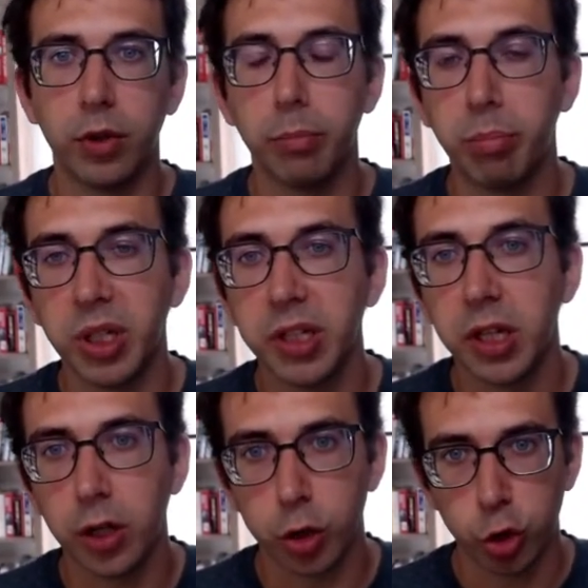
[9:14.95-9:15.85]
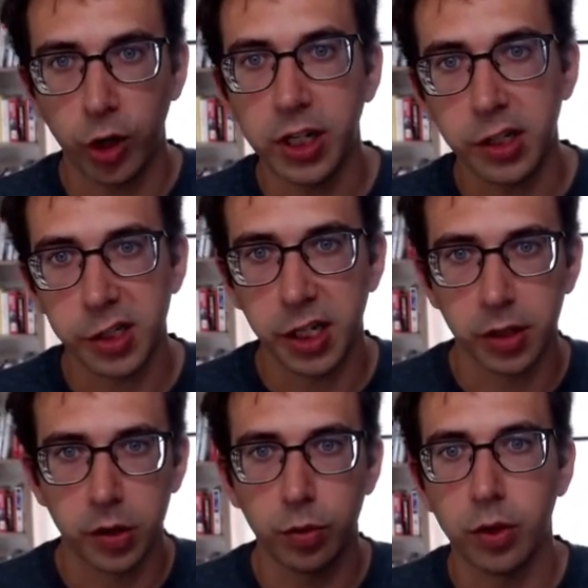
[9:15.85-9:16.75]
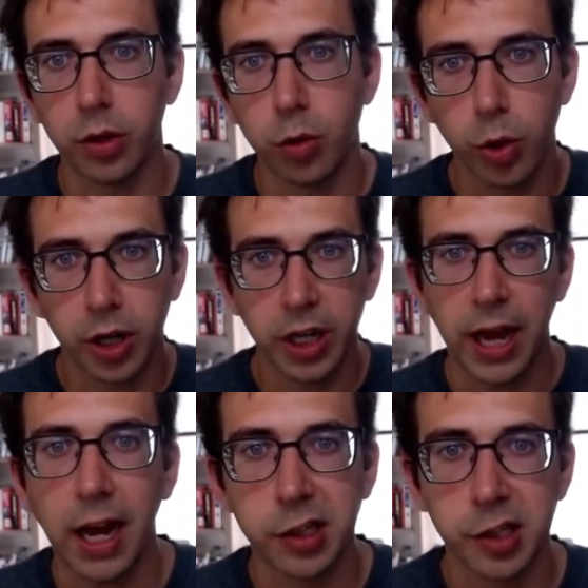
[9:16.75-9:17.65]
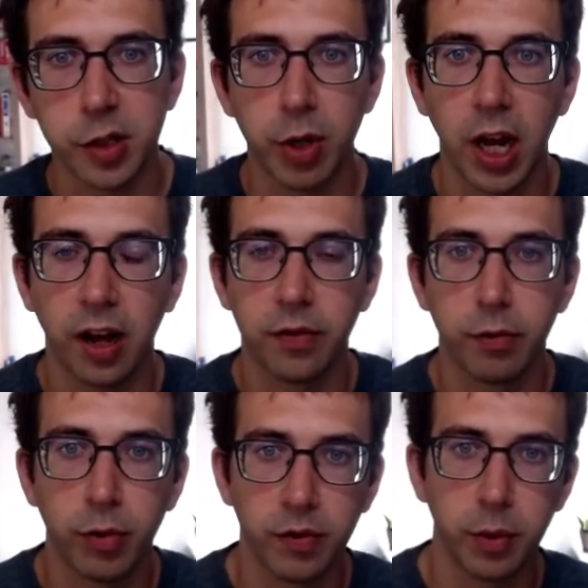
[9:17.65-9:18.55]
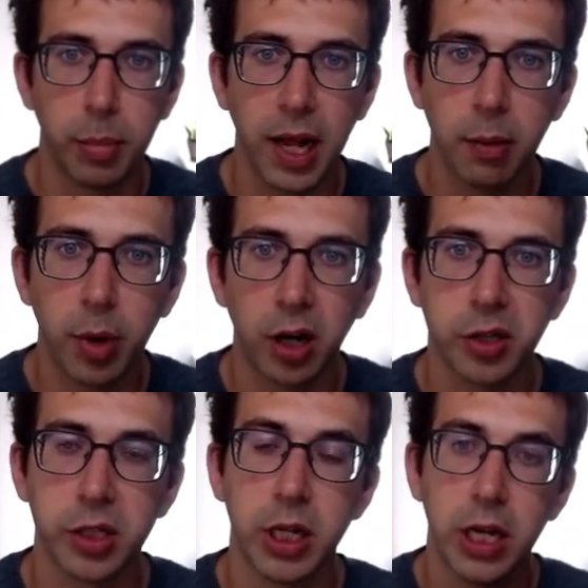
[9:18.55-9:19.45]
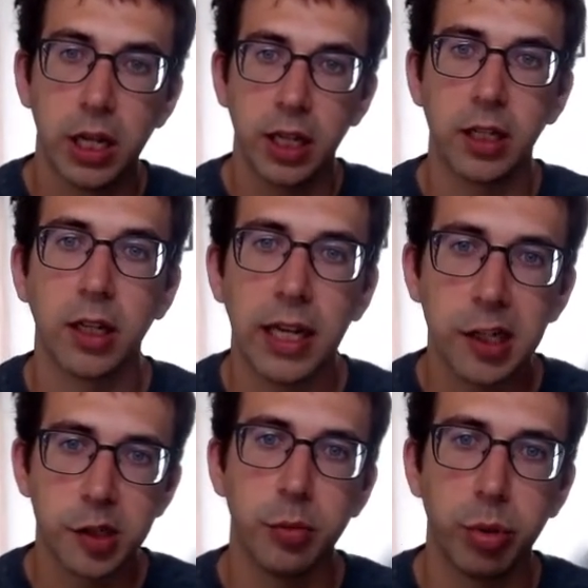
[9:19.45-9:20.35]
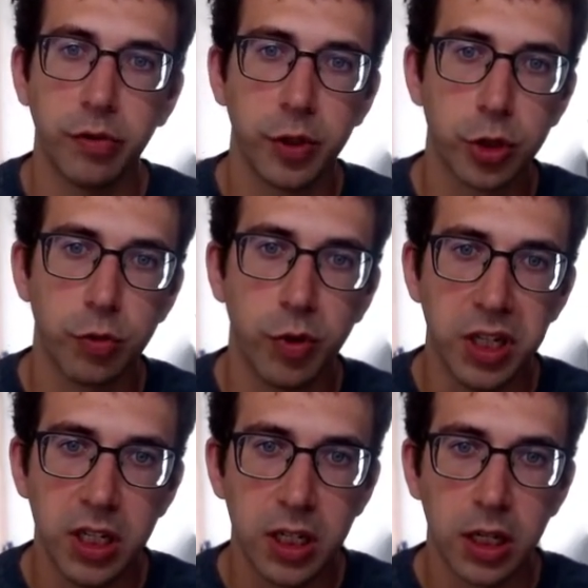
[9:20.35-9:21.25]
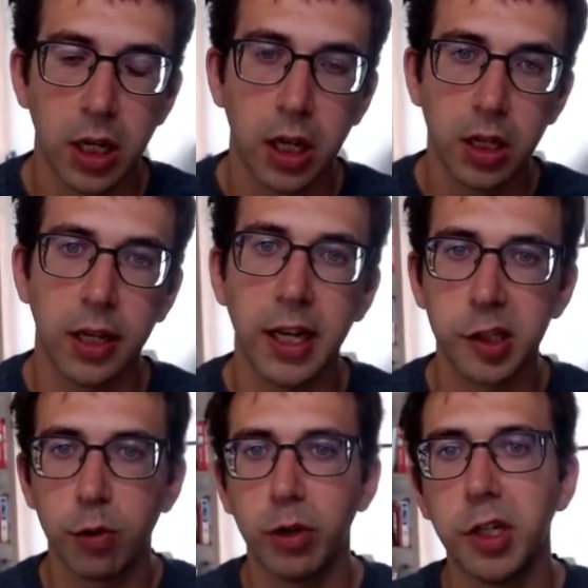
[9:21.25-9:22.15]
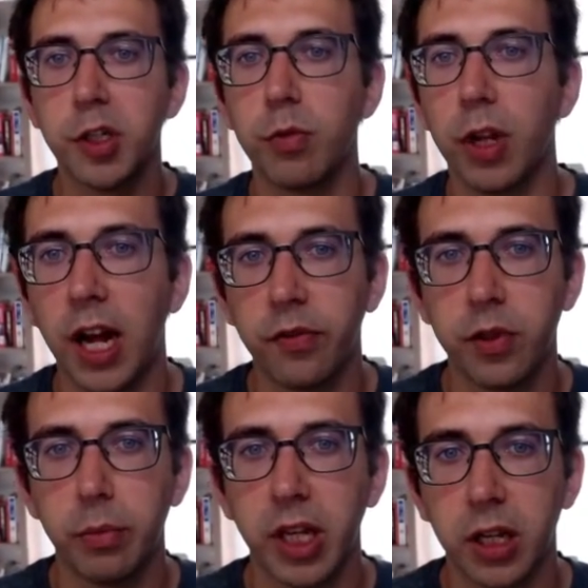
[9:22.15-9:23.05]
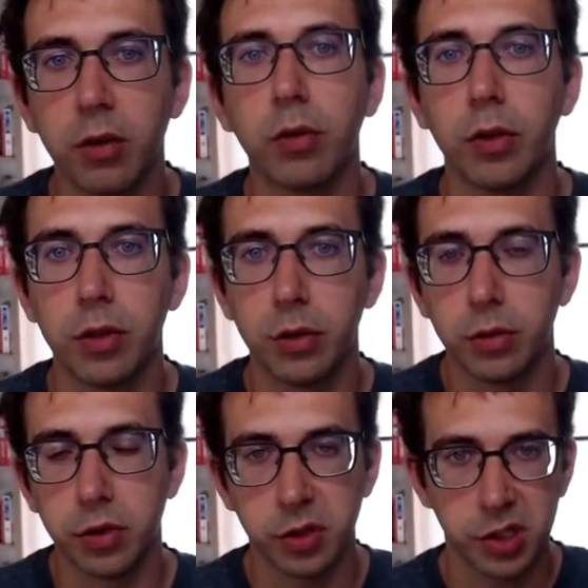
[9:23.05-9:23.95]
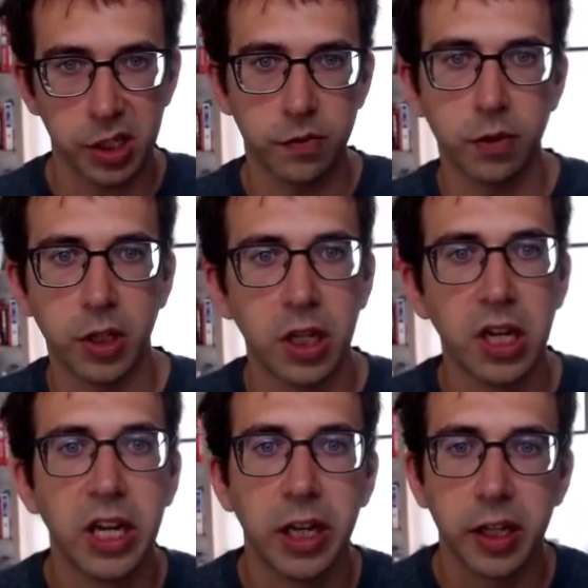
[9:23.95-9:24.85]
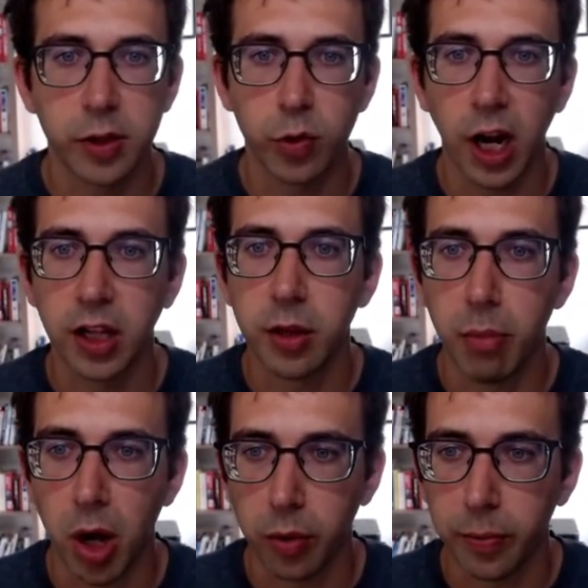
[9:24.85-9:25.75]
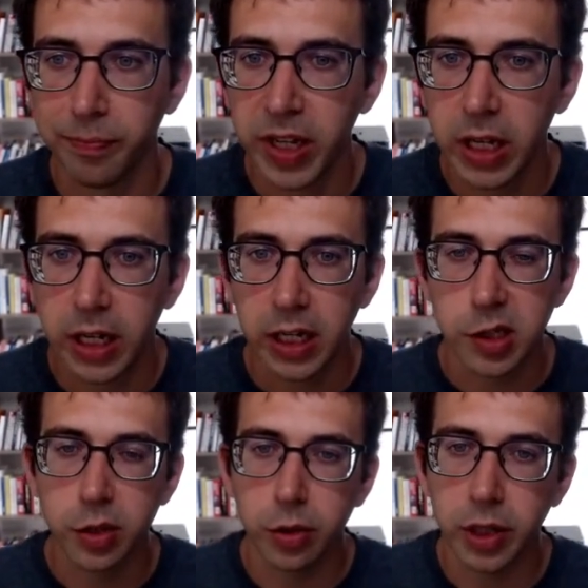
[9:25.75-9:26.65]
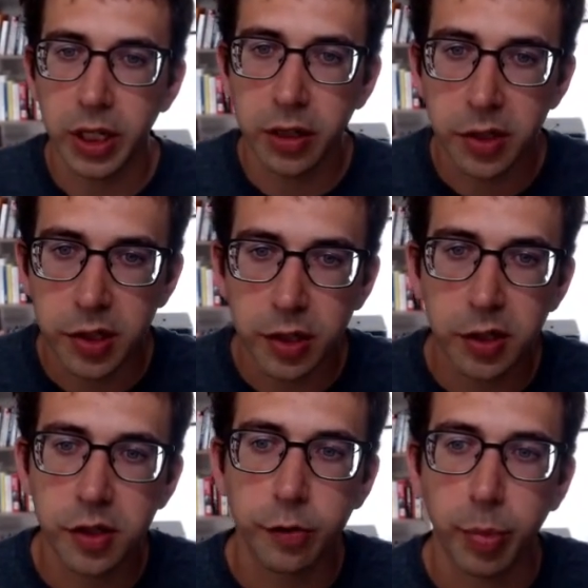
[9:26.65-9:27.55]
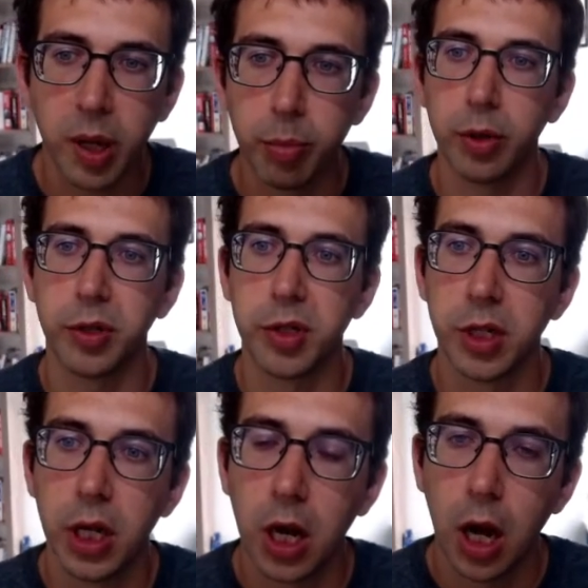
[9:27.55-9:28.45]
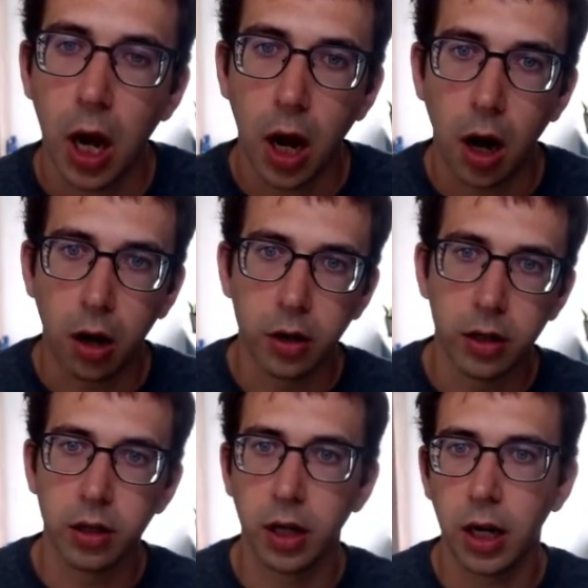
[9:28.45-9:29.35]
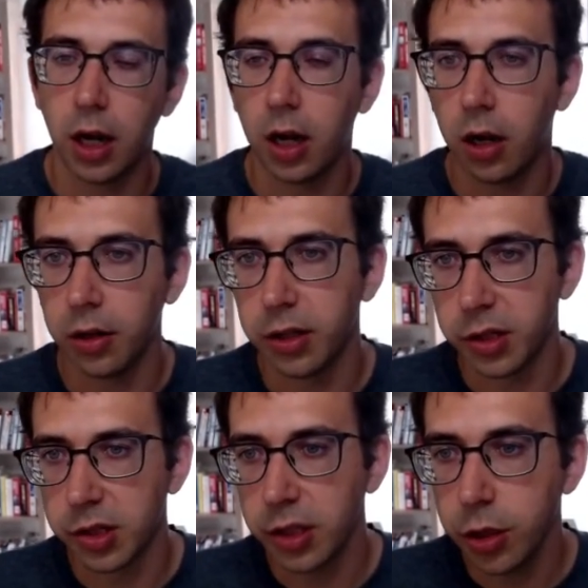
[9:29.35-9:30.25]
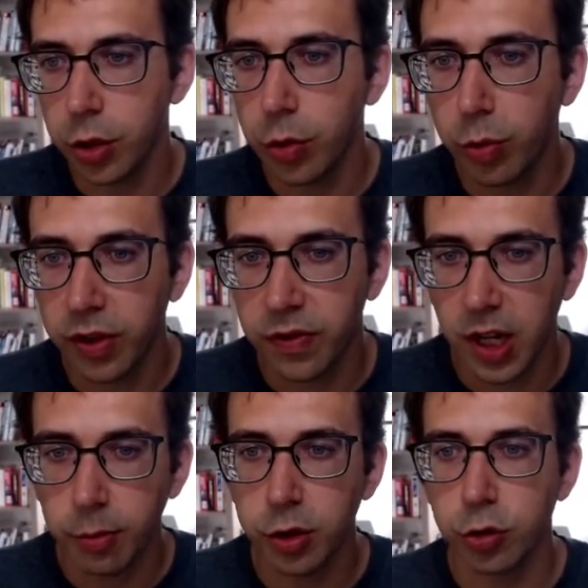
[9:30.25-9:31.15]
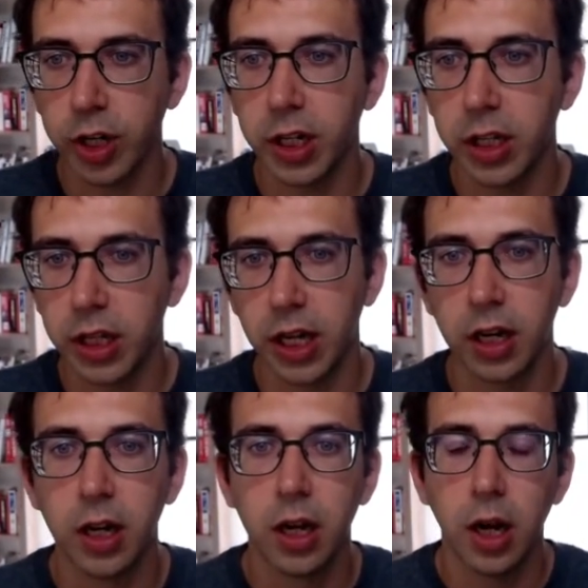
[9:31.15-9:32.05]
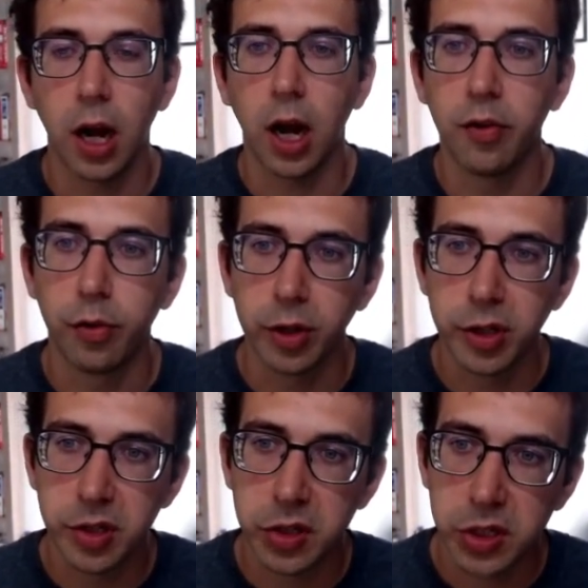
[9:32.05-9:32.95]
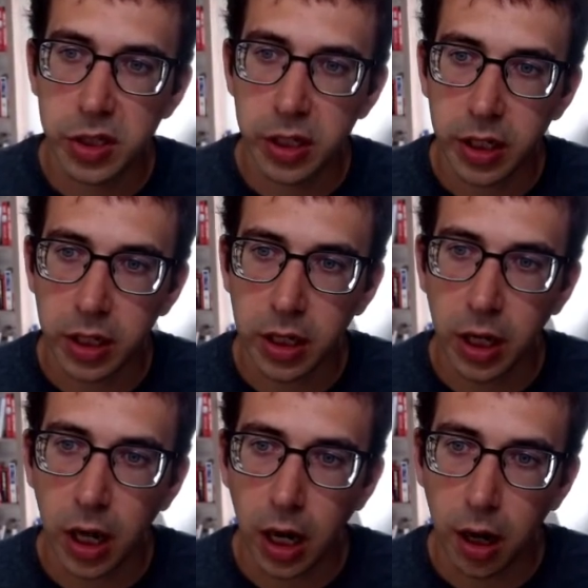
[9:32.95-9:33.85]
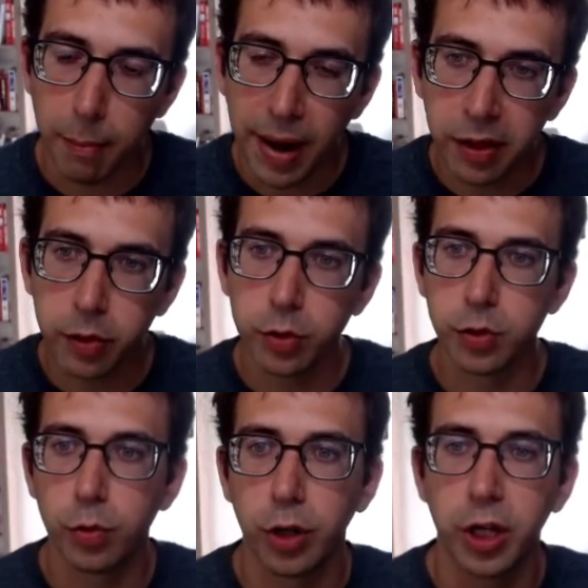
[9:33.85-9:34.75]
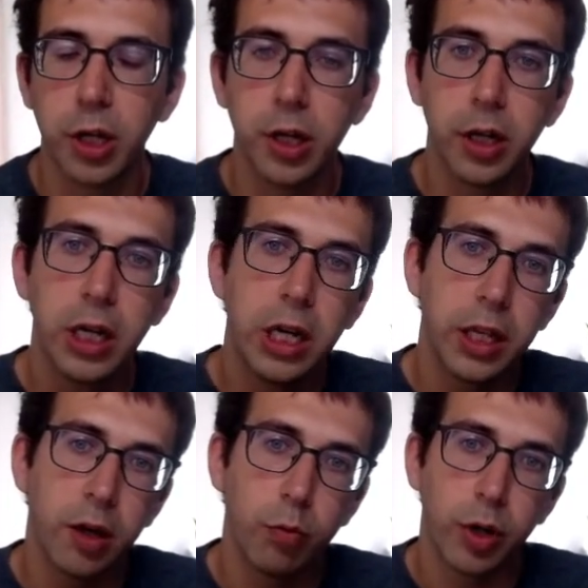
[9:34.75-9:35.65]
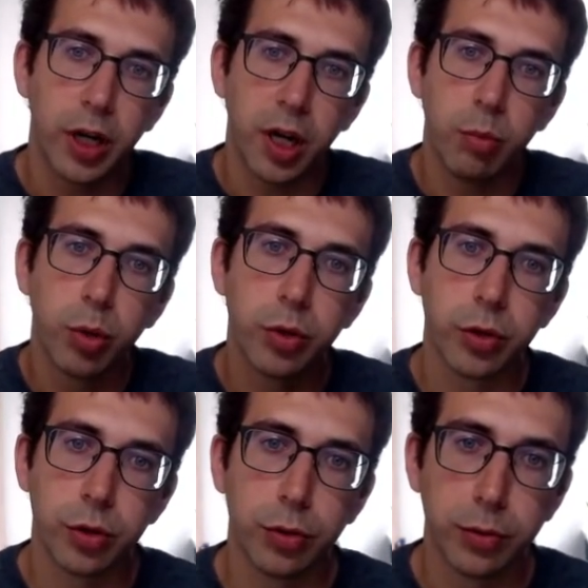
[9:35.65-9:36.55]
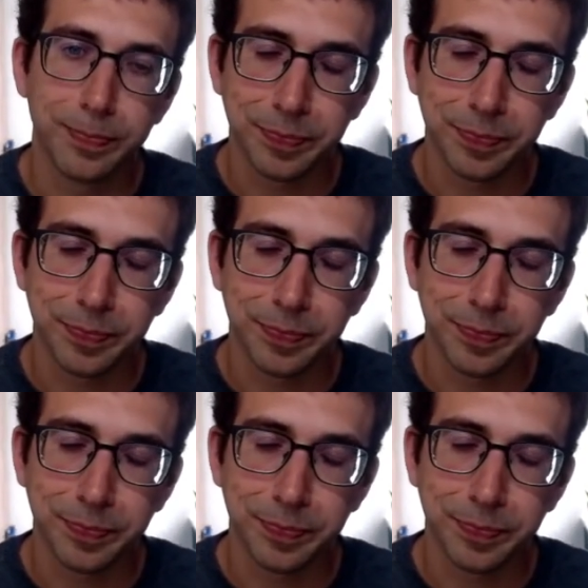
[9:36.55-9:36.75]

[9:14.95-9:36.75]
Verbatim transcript: building a training set through the query access we have with the black box, then the less supervision we need, the less queries we'll have to make in order to successfully extract the model. And so in a series of papers uh, on, uh, on this issue, we've demonstrated that uh, for instance, in uh, Matthew's work here, that we're able to